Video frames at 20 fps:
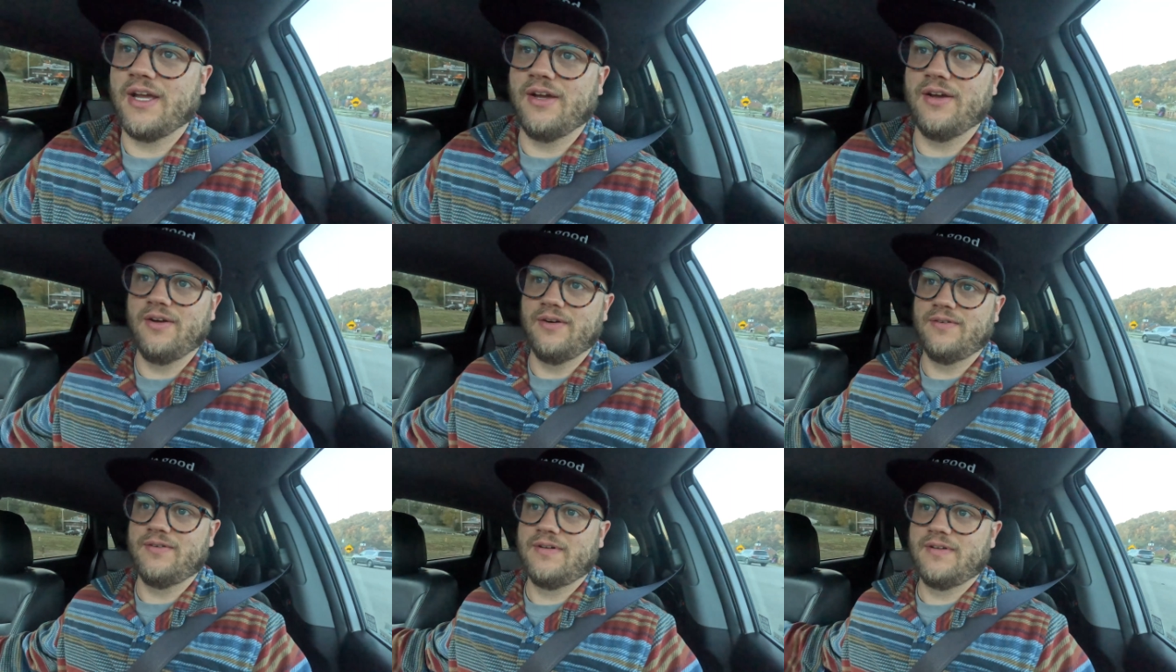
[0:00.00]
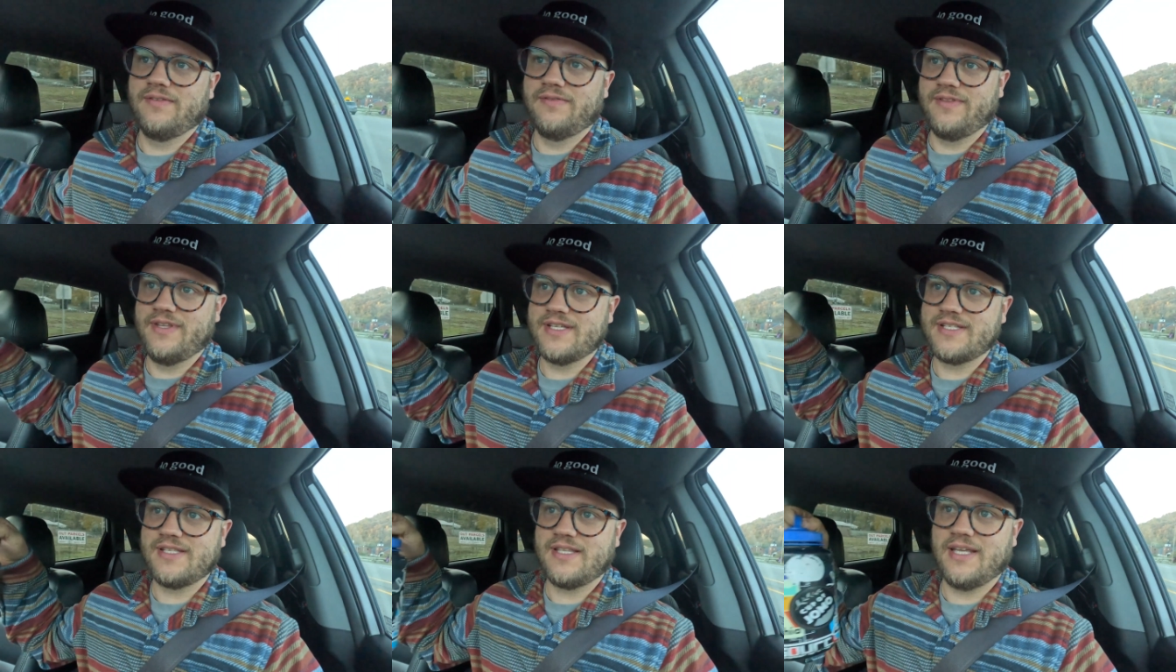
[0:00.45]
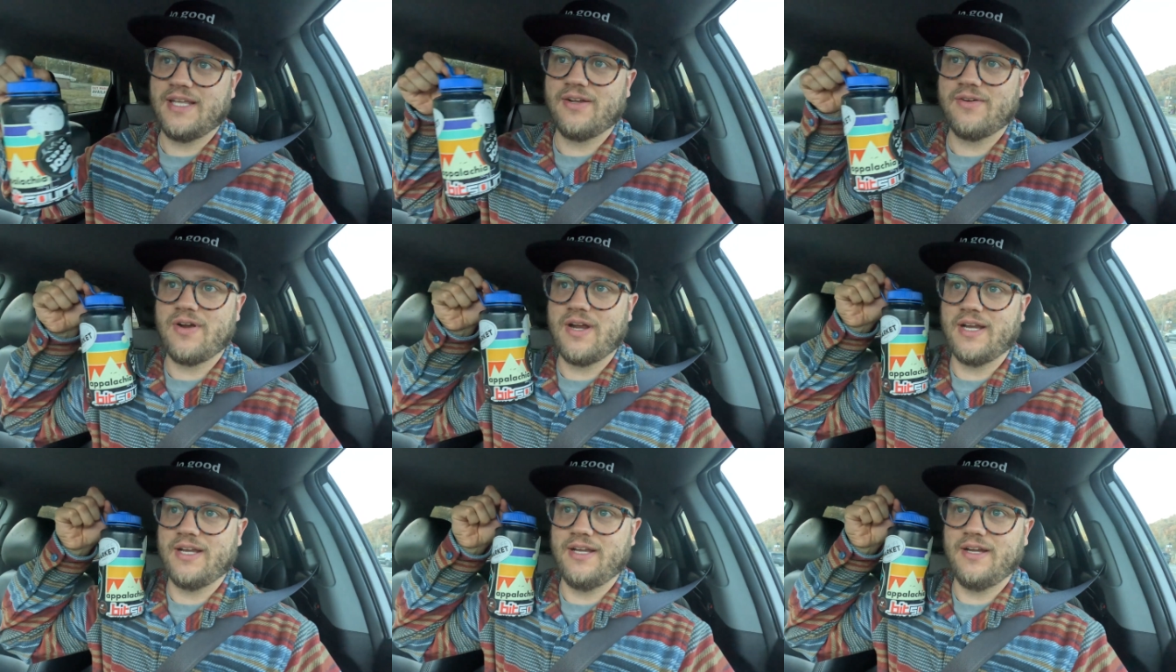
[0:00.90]
go. This
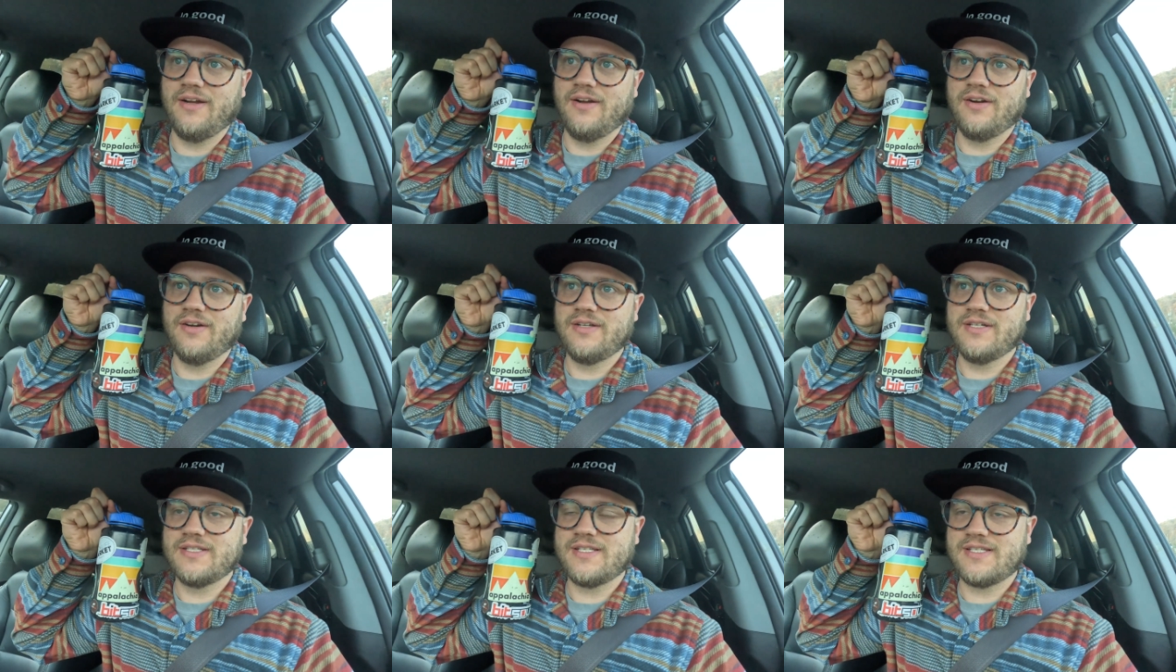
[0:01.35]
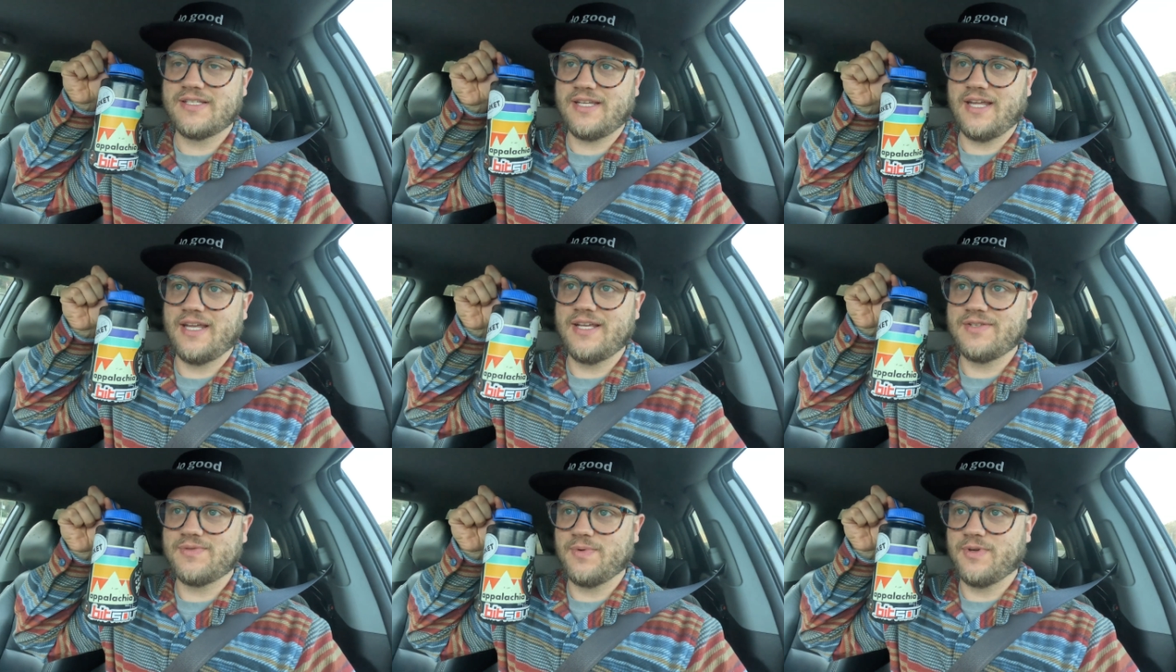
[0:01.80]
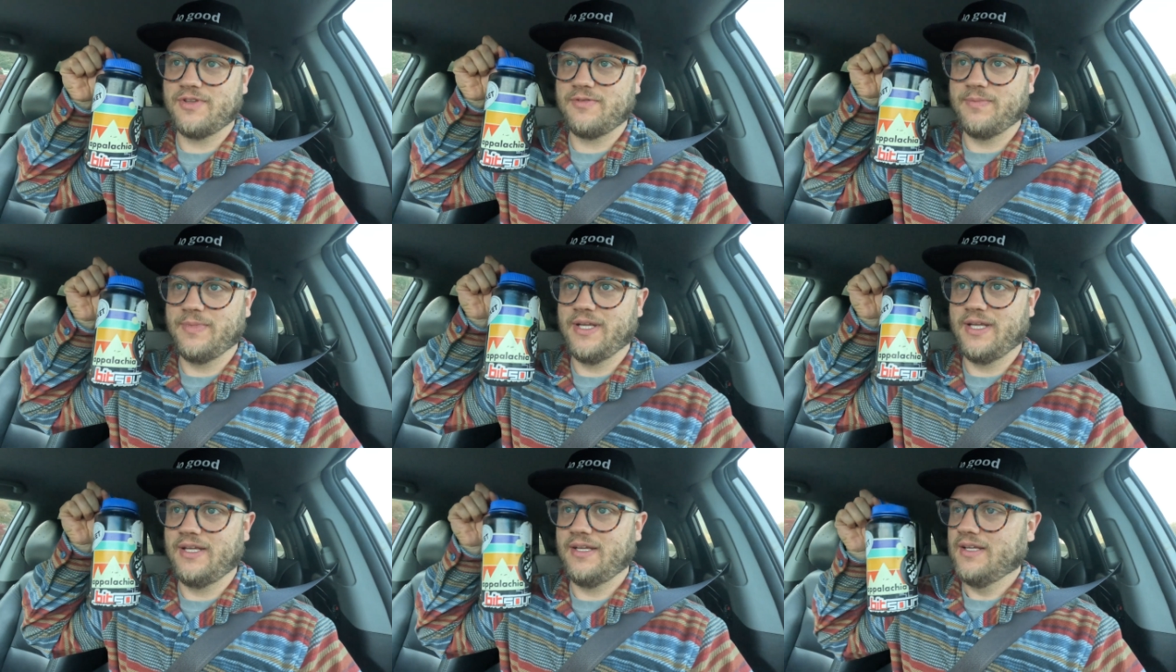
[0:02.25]
thing right here stays with
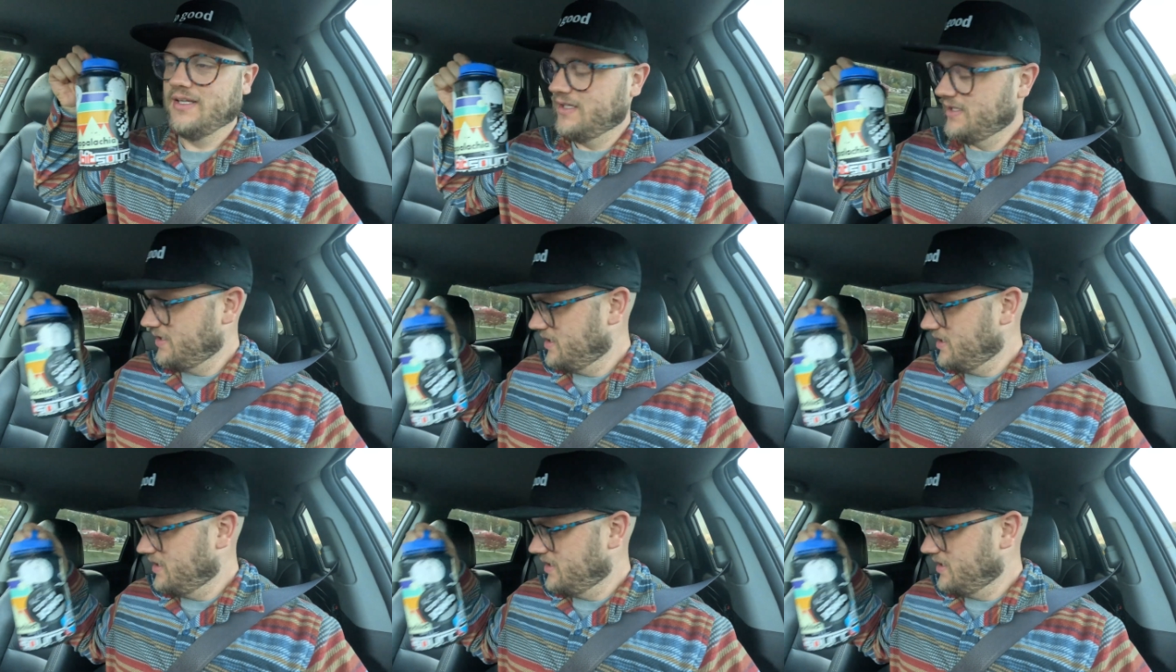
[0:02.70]
me.